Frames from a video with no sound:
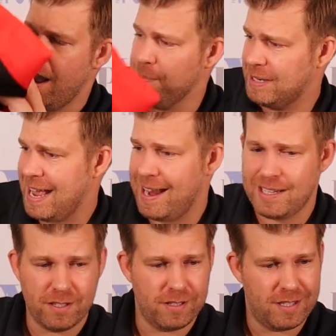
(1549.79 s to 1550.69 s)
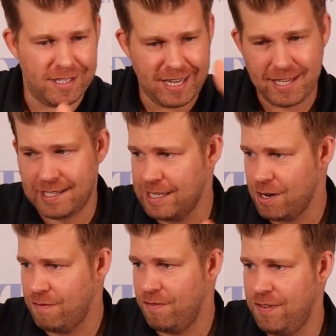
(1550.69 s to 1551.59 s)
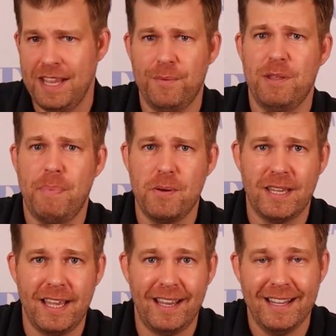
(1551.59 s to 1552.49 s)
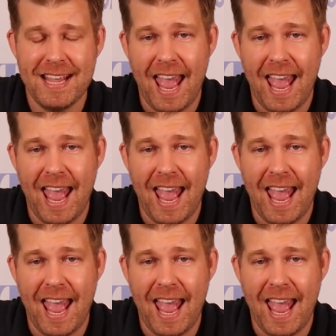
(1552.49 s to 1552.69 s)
I'm glad, because the desk is overfilling with boat kit,